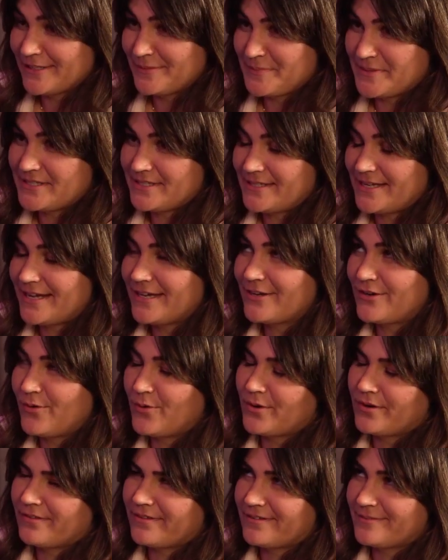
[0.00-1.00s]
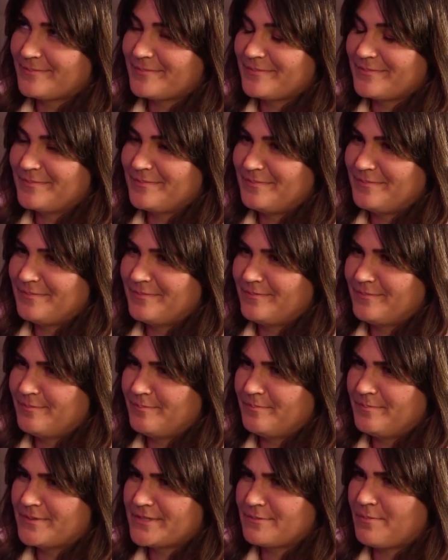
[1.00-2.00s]
made the mistake or the
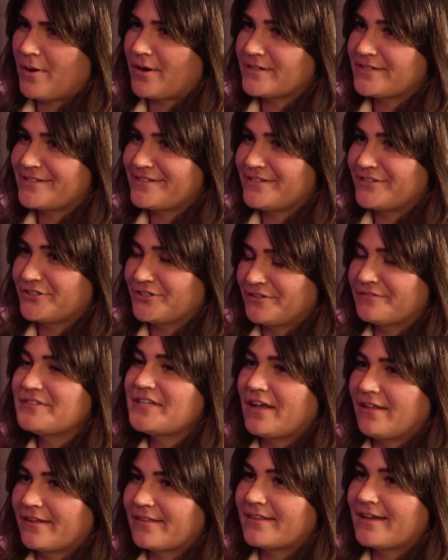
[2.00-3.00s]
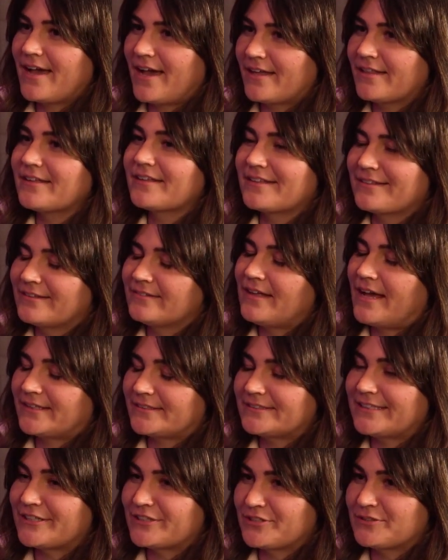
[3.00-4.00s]
smart decision of telling the guy like the
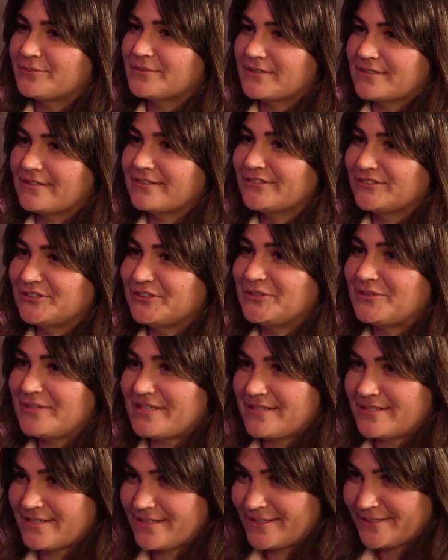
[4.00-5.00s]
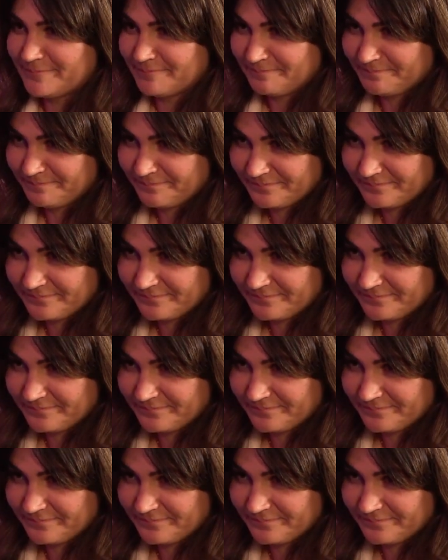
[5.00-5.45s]
last session was a little too easy.